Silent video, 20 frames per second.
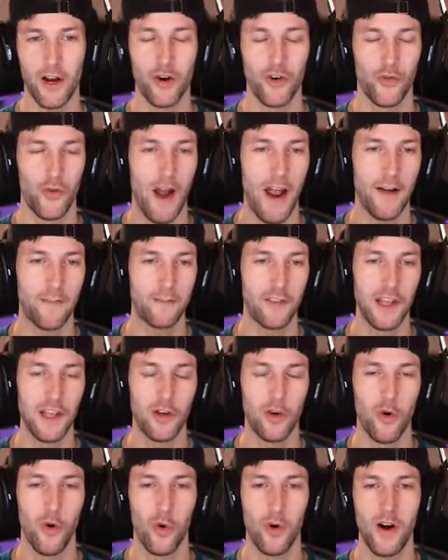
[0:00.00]
Crafty
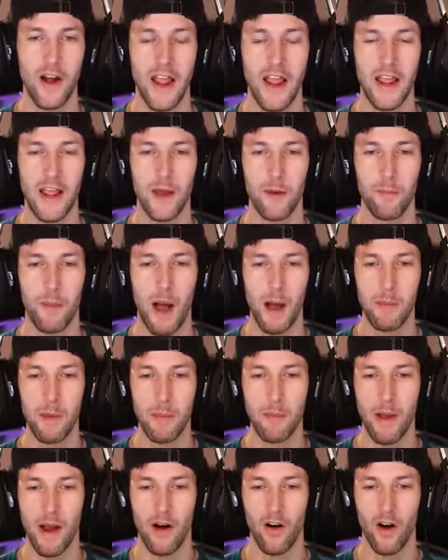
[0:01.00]
Corn and Bobby
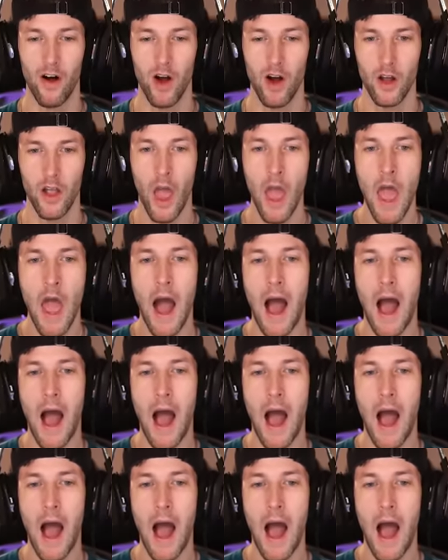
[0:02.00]
Bear Hug.